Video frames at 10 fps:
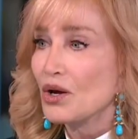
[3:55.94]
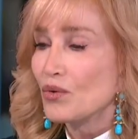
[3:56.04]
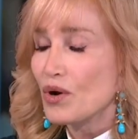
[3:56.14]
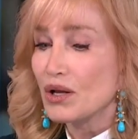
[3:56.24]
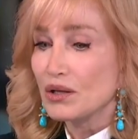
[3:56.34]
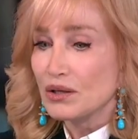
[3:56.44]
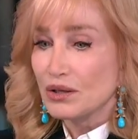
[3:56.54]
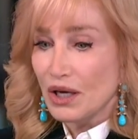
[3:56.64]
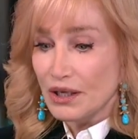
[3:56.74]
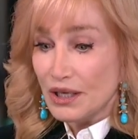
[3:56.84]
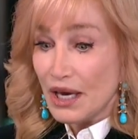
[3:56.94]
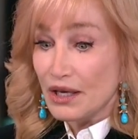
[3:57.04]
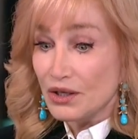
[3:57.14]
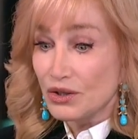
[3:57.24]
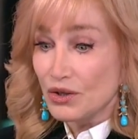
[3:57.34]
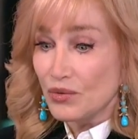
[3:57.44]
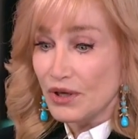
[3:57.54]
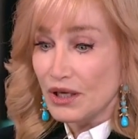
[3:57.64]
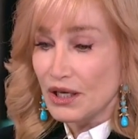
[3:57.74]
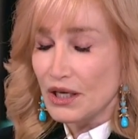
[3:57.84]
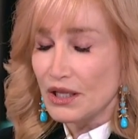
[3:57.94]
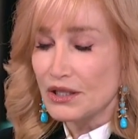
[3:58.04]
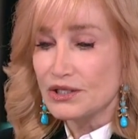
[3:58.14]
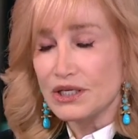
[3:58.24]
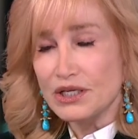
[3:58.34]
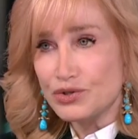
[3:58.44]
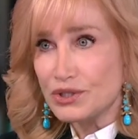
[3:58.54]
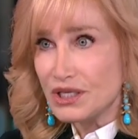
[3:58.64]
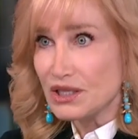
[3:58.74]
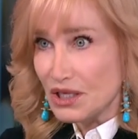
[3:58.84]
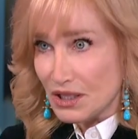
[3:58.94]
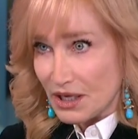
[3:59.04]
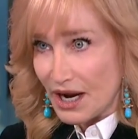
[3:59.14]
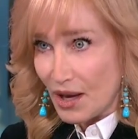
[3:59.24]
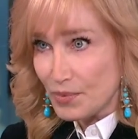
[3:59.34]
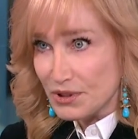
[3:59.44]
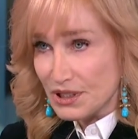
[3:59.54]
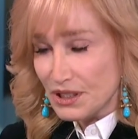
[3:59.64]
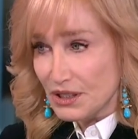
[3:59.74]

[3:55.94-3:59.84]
Well, again, you know, there's an interesting thing that happened in